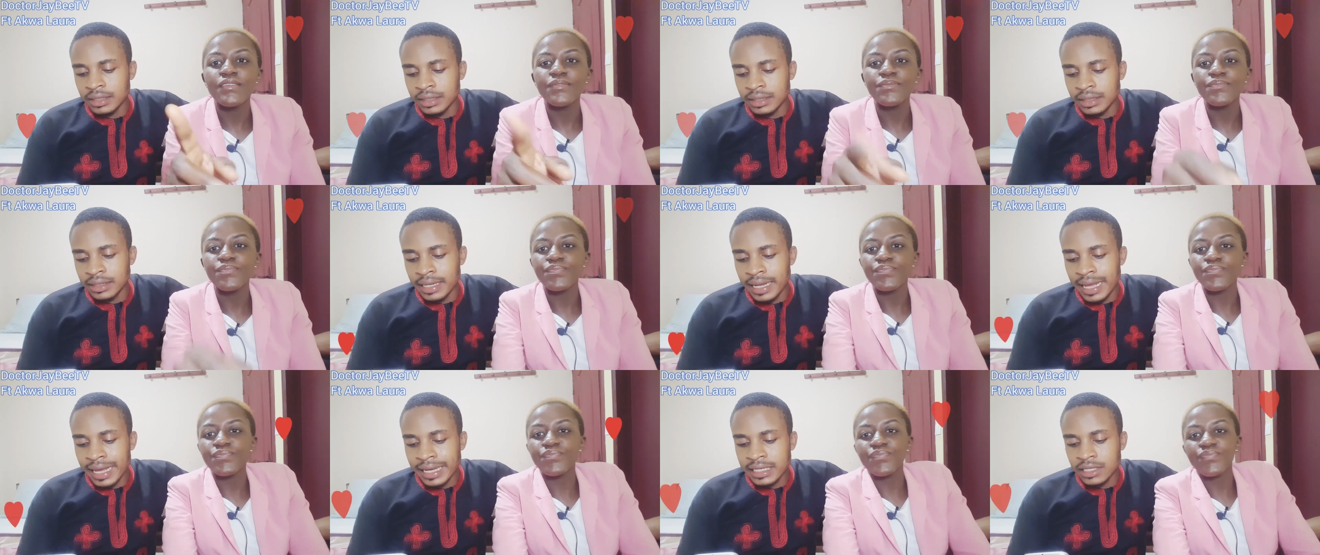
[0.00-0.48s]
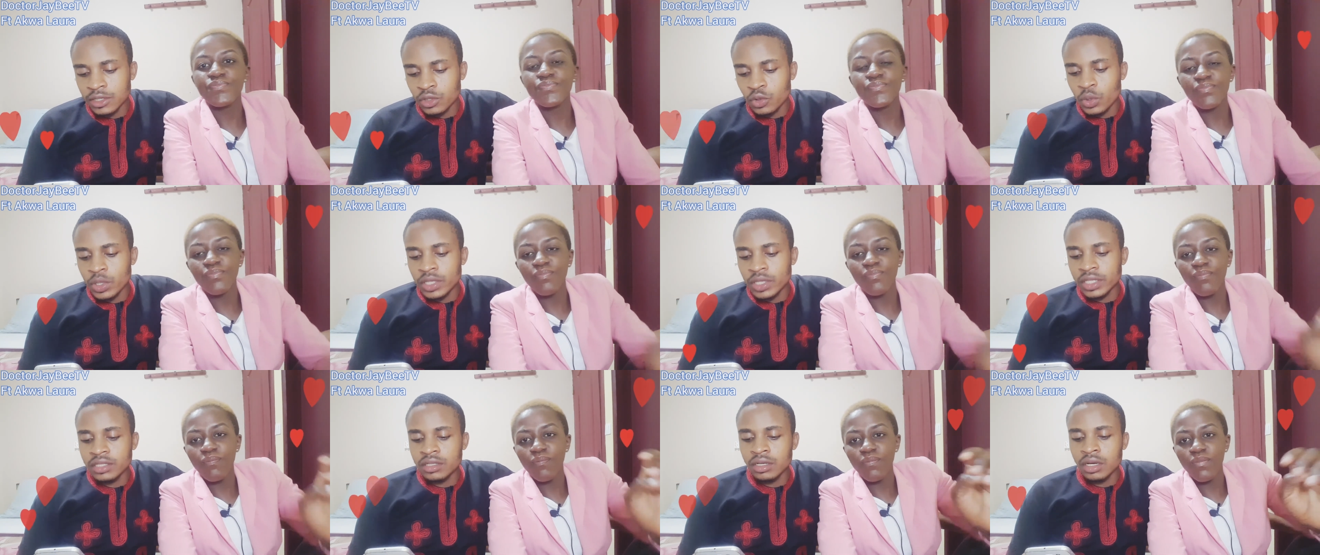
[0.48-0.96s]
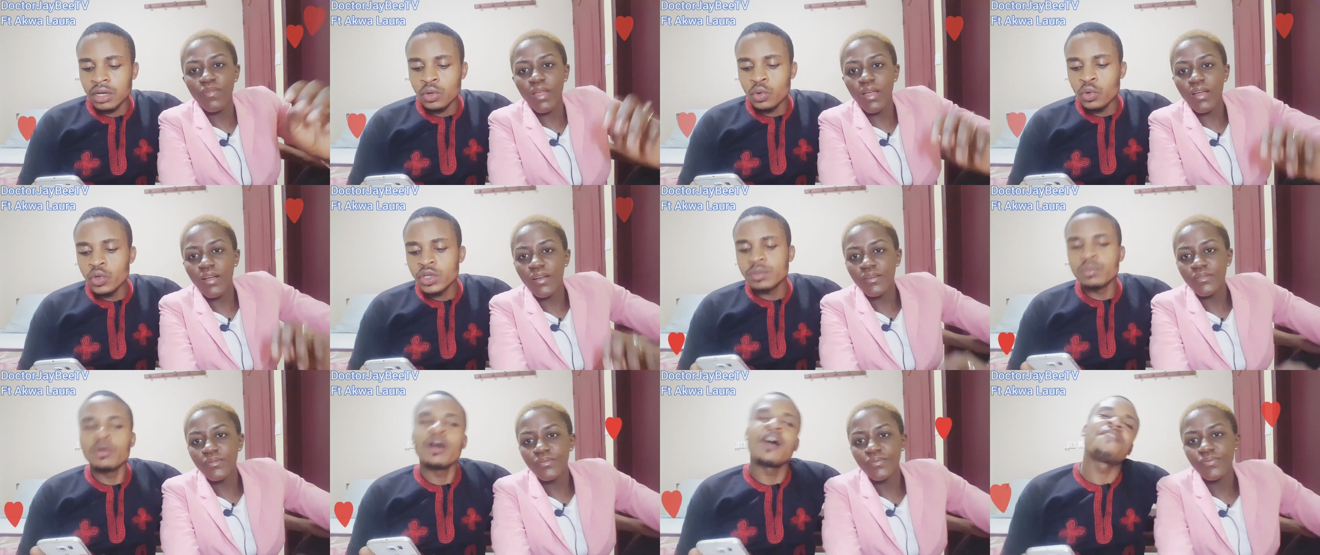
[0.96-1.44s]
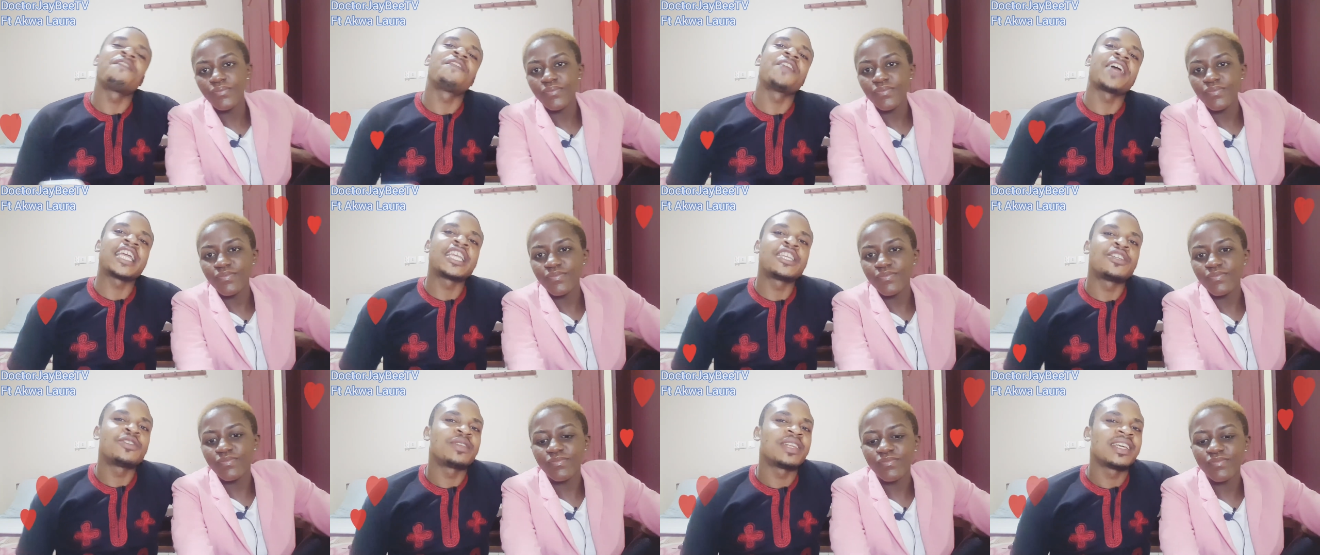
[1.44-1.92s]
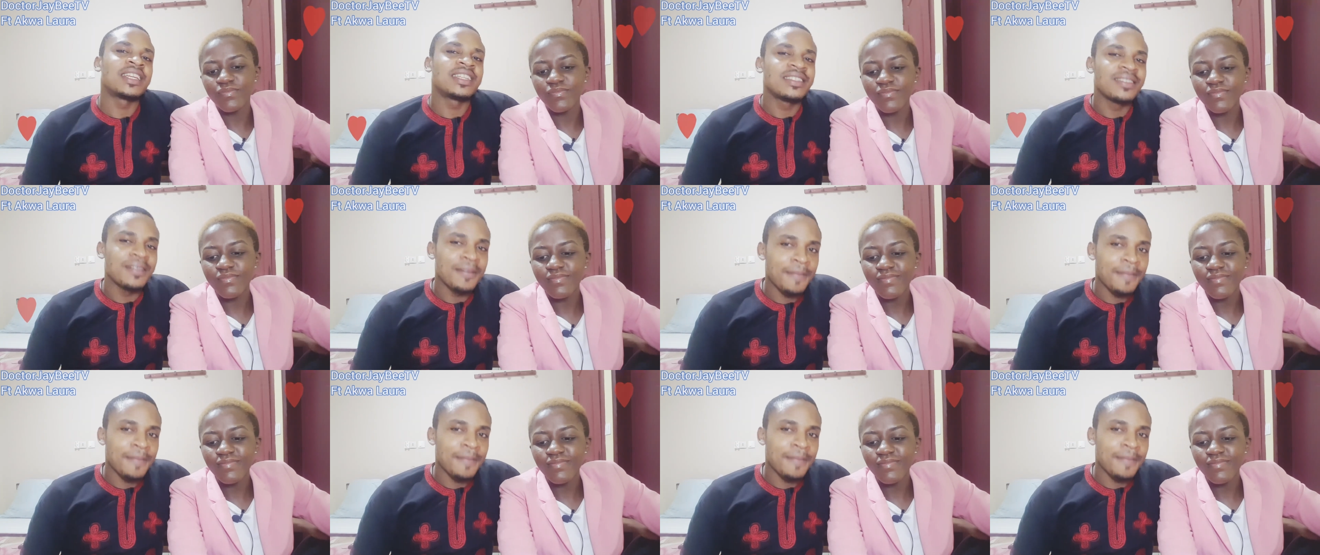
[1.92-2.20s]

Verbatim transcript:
Speaker 1: Next question. Who is more affectionate?